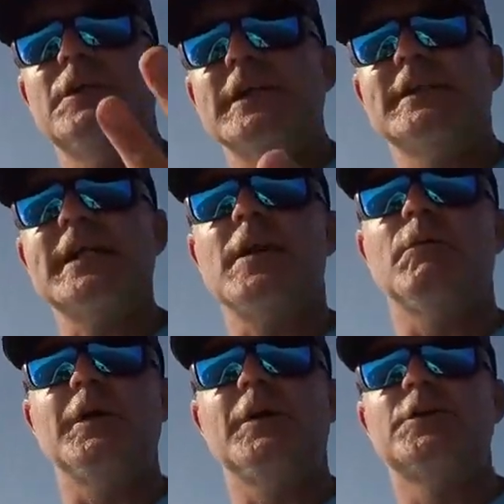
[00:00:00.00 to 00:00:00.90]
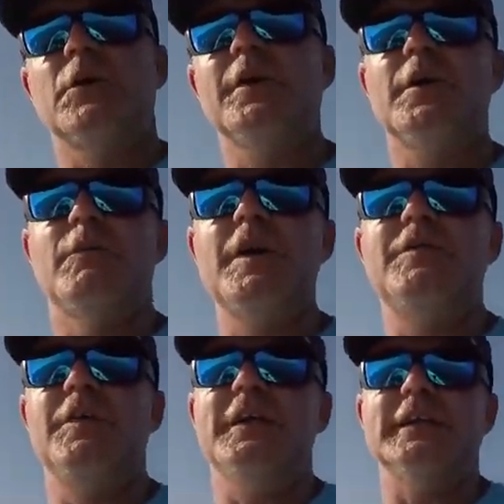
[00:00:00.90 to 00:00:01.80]
consider when you're trolling the reef
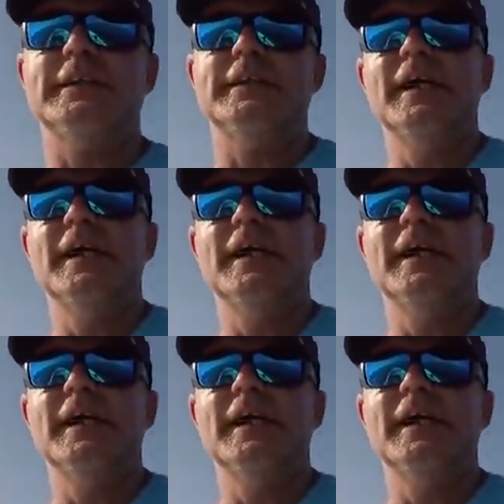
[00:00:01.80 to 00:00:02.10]
is